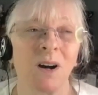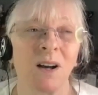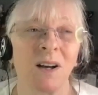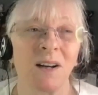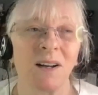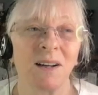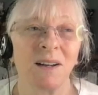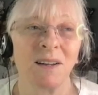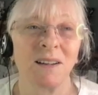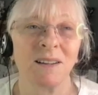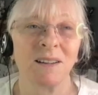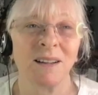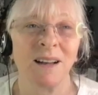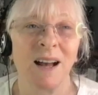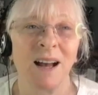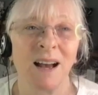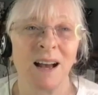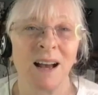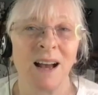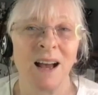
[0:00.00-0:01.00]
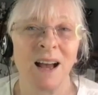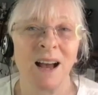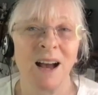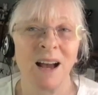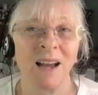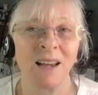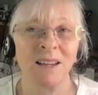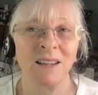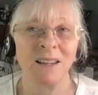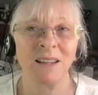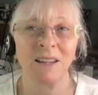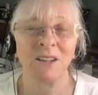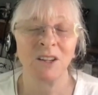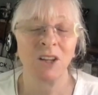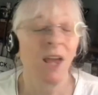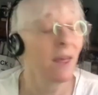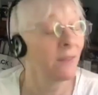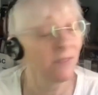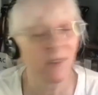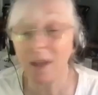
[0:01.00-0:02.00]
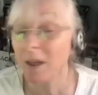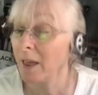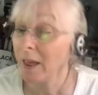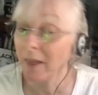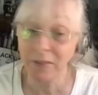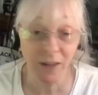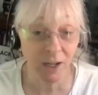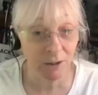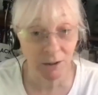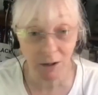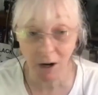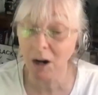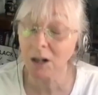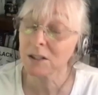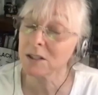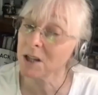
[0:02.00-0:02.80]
and there are